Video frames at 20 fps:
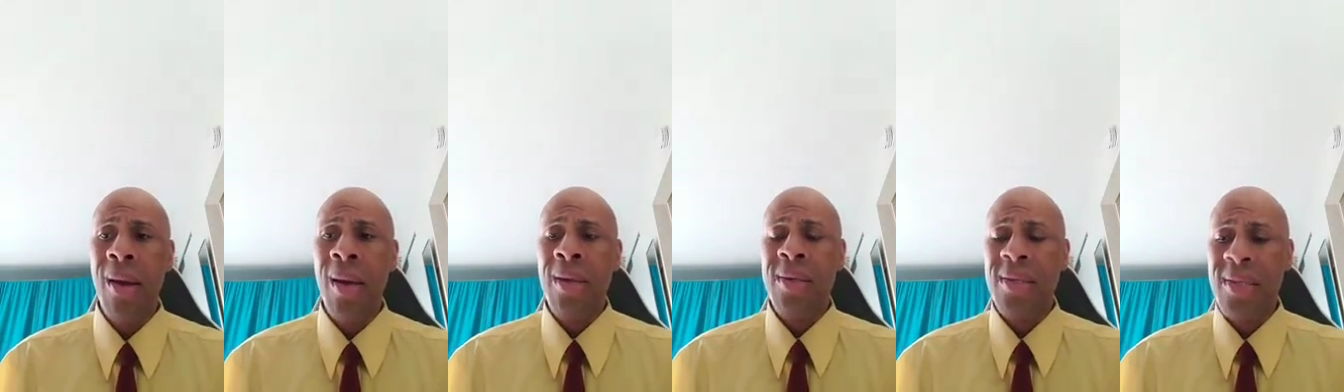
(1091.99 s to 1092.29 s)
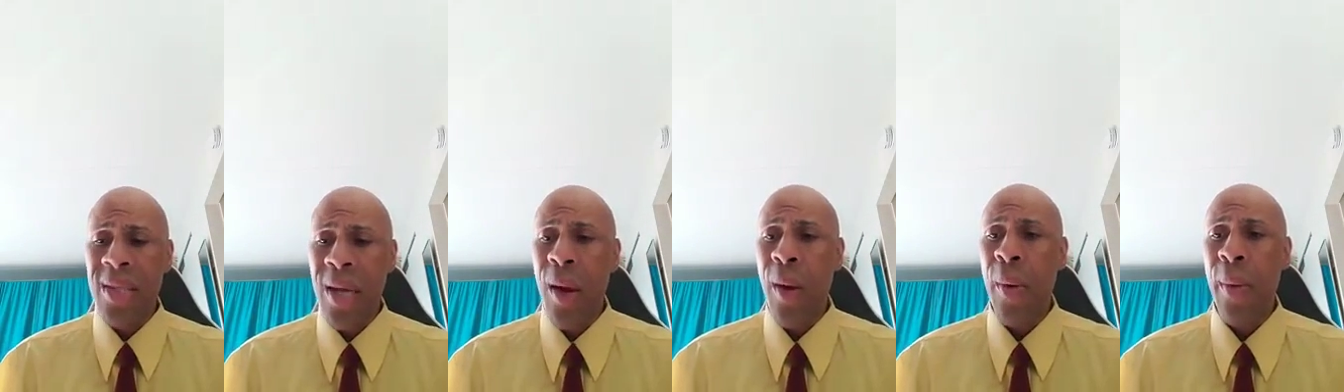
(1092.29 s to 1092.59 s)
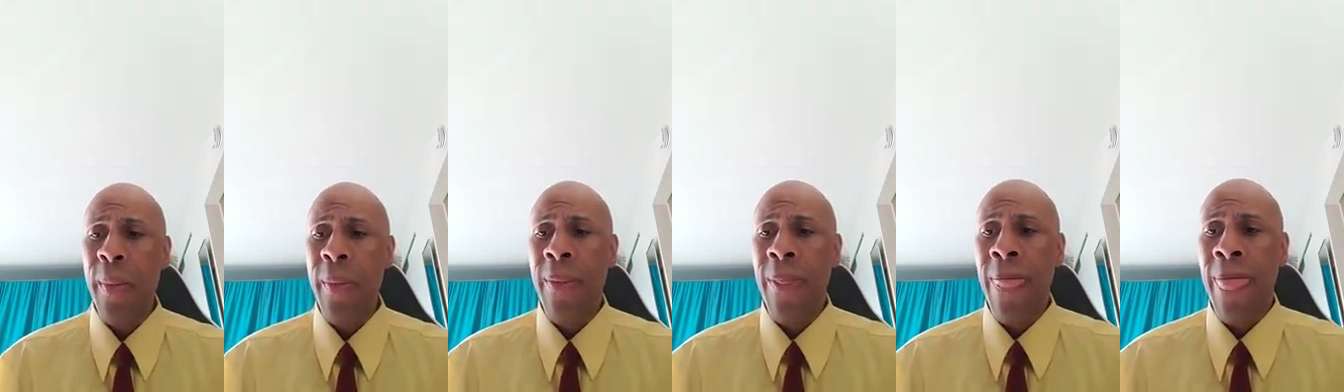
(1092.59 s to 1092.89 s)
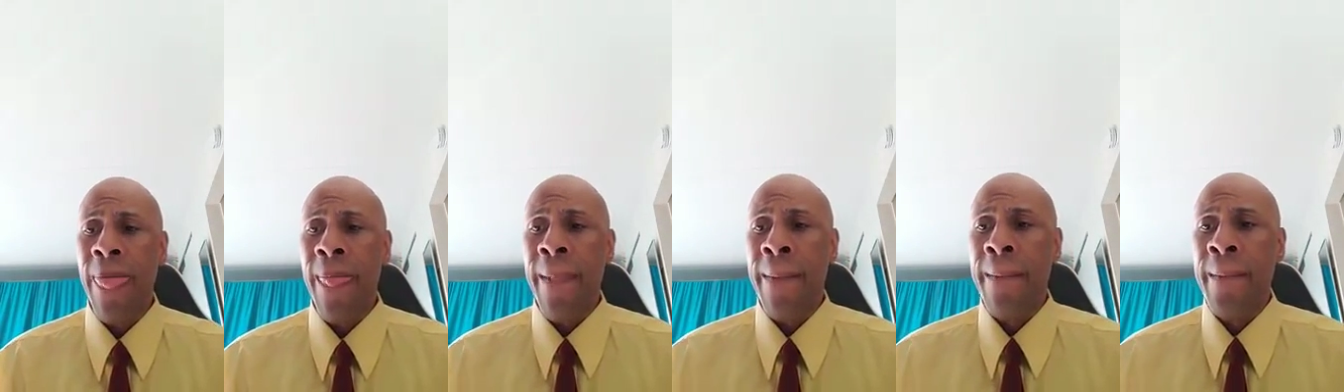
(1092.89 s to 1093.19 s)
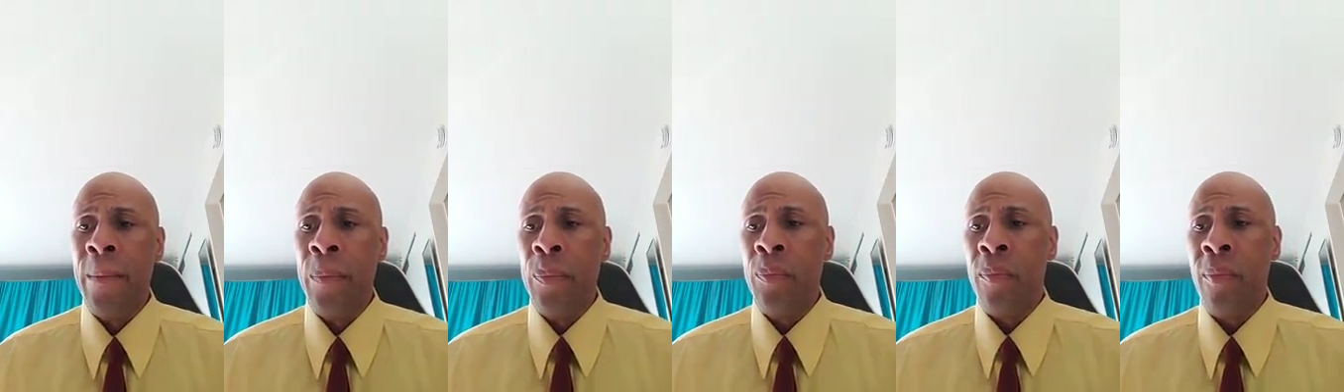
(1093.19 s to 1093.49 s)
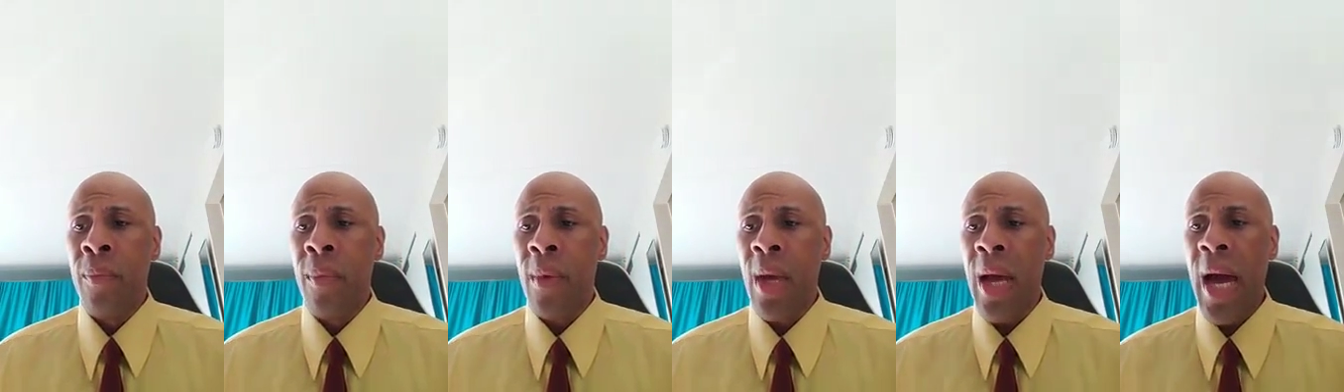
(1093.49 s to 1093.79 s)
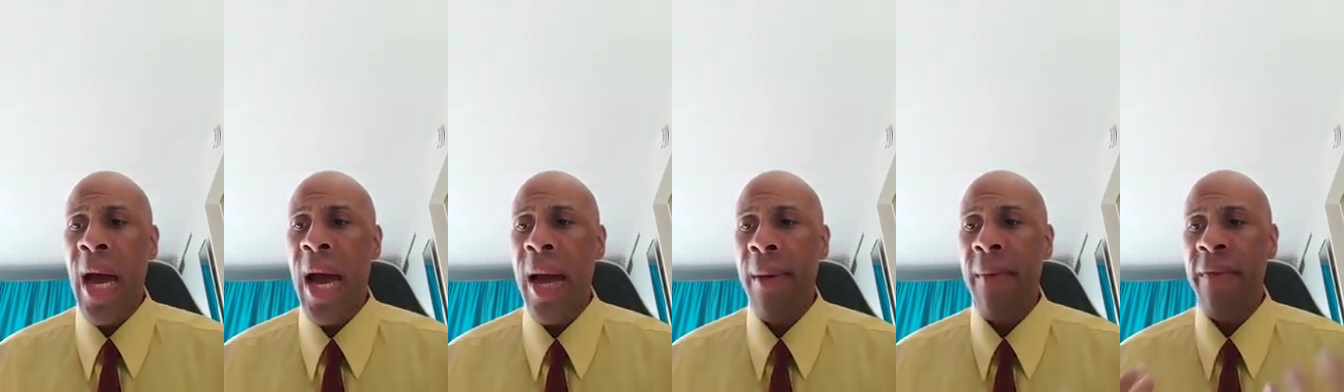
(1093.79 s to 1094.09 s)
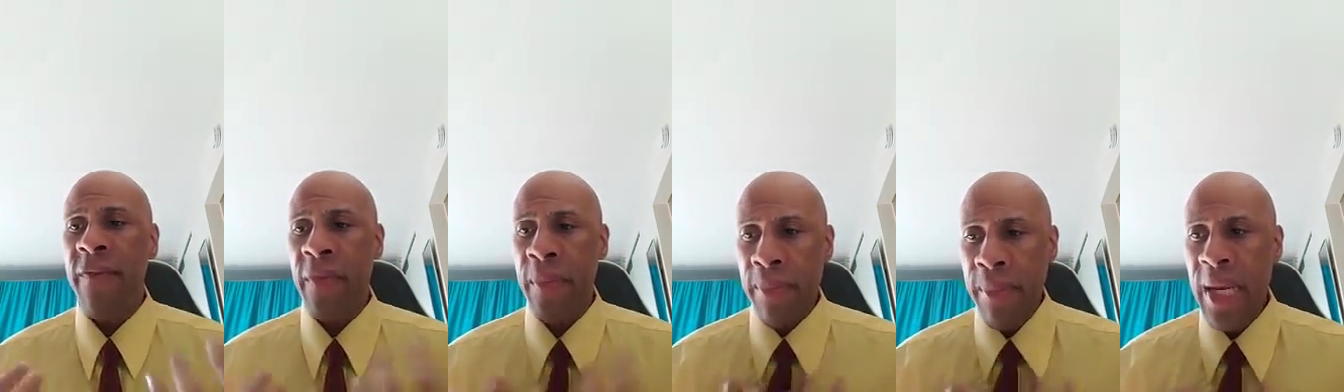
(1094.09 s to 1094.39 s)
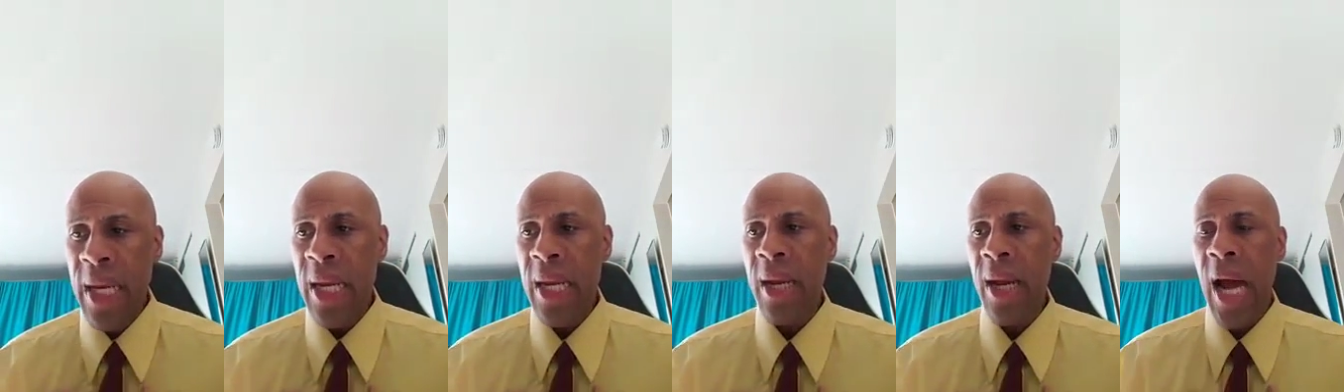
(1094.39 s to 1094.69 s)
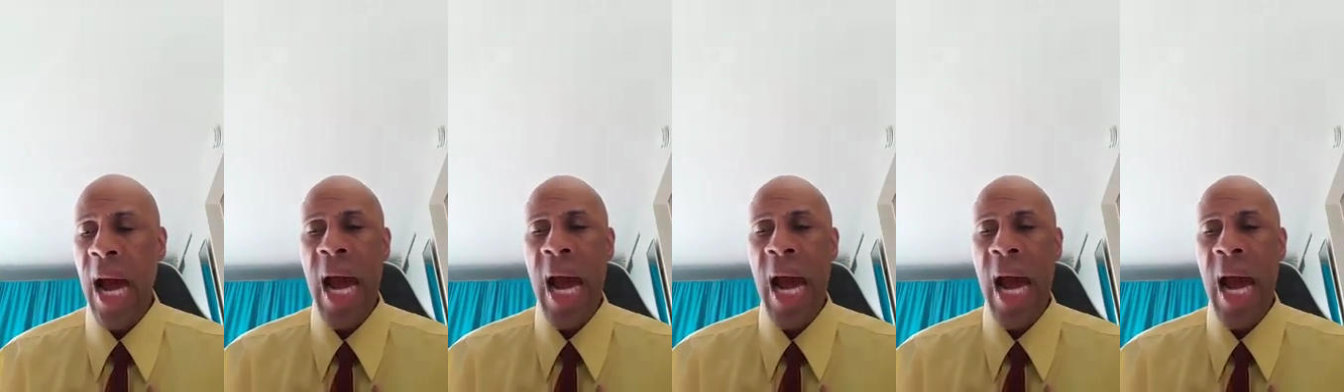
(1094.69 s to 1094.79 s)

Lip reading: So for me,